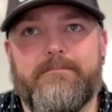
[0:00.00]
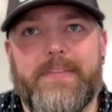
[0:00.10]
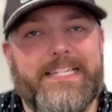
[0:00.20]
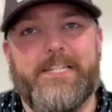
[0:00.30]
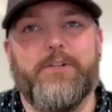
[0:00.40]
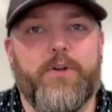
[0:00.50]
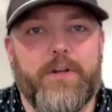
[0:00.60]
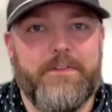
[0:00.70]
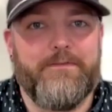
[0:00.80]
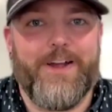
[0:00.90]
easy,
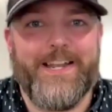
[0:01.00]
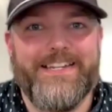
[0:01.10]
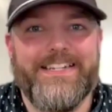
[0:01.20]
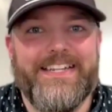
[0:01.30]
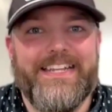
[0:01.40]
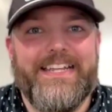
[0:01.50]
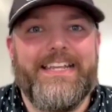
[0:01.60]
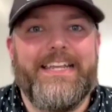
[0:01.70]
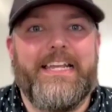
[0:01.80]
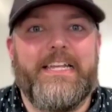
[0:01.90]
lucrative, and fun
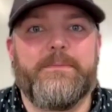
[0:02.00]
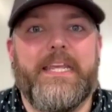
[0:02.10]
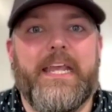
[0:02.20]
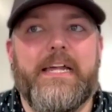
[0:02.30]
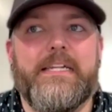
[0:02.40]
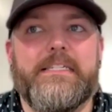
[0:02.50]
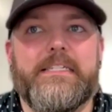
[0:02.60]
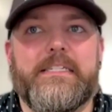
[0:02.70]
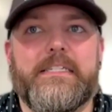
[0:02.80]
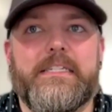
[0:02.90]
is
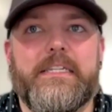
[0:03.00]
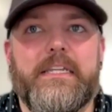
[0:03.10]
because